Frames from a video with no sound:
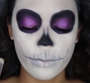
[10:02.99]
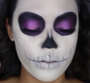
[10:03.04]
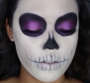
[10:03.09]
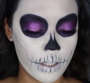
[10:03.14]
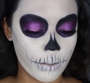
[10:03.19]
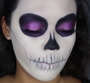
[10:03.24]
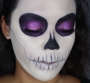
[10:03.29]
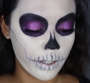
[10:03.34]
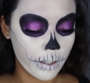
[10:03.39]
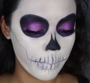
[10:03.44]
which
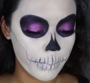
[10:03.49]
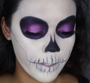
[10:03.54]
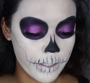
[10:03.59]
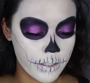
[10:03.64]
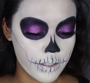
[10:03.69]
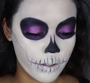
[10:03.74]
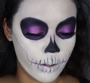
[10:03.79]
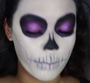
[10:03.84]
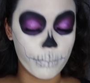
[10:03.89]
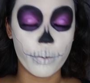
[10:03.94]
I recommend
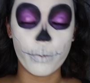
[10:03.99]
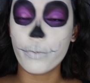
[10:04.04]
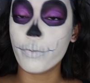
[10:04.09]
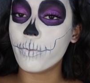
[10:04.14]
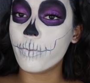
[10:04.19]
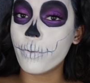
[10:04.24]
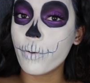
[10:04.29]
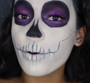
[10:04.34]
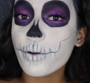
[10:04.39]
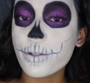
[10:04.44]
doing
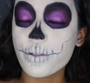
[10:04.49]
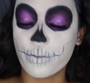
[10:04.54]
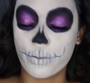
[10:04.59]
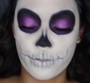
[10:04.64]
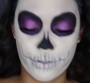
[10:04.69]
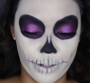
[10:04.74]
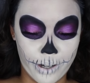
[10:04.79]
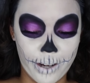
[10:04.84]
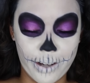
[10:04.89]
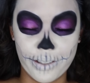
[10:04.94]
before you
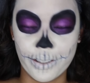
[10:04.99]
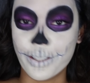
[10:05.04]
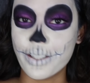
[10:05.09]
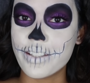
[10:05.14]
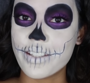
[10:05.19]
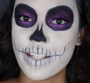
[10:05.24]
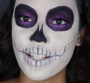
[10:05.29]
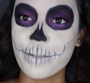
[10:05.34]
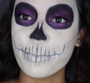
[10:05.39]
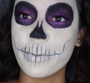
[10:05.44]
draw on the
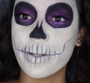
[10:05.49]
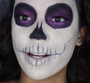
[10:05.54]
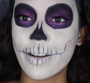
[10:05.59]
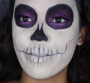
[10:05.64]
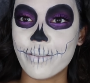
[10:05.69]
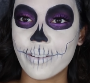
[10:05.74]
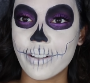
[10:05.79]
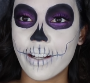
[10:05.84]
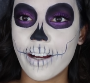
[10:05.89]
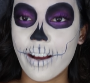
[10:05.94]
teeth, but I
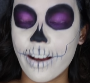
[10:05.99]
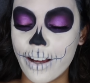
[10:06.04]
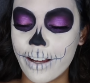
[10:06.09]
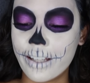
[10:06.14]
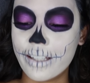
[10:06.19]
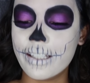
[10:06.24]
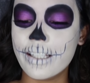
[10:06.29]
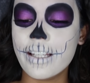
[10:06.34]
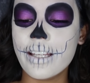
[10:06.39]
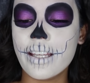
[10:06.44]
forgot,